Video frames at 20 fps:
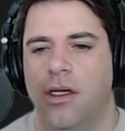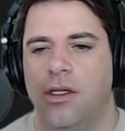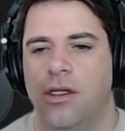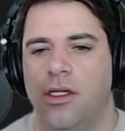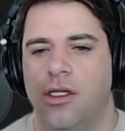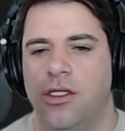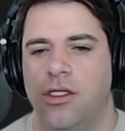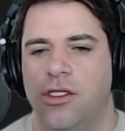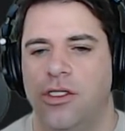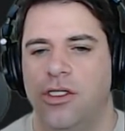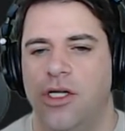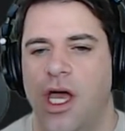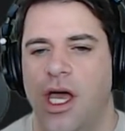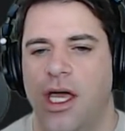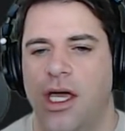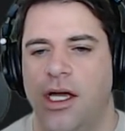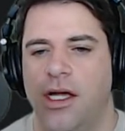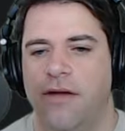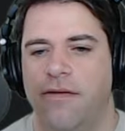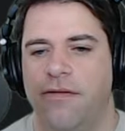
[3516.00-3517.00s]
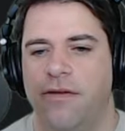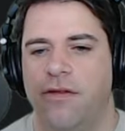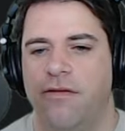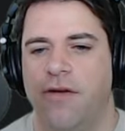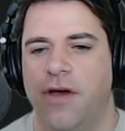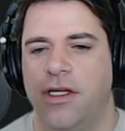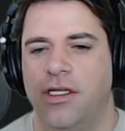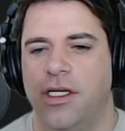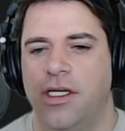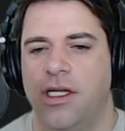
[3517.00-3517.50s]
This is checking if
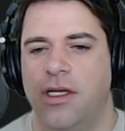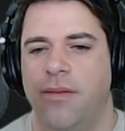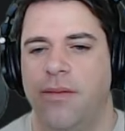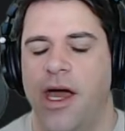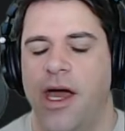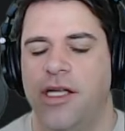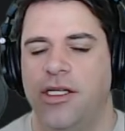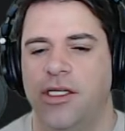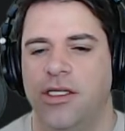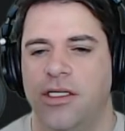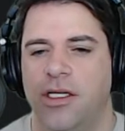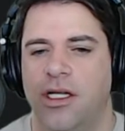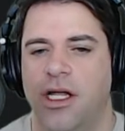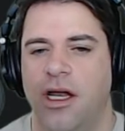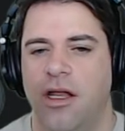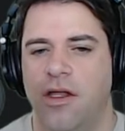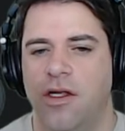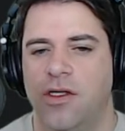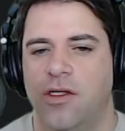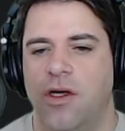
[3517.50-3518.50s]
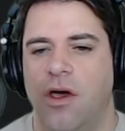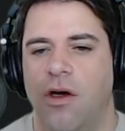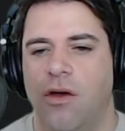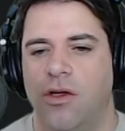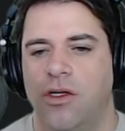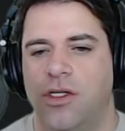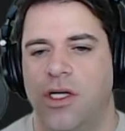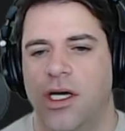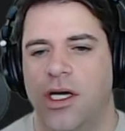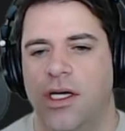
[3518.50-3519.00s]
device ID matches. A lot of this code
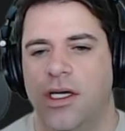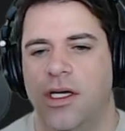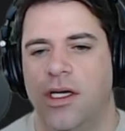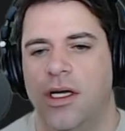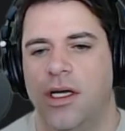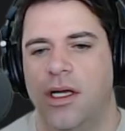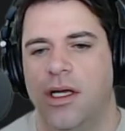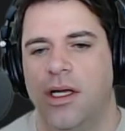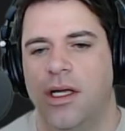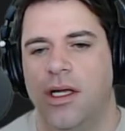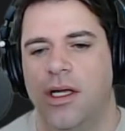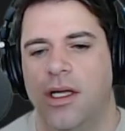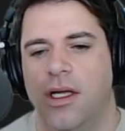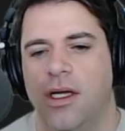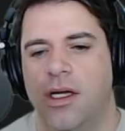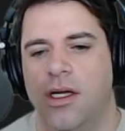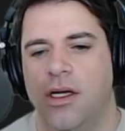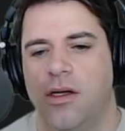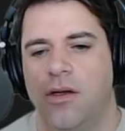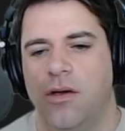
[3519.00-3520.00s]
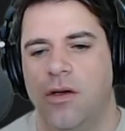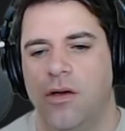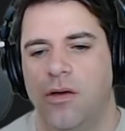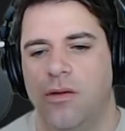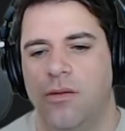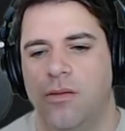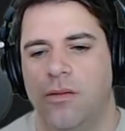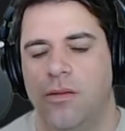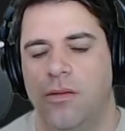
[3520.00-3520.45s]
is like, you're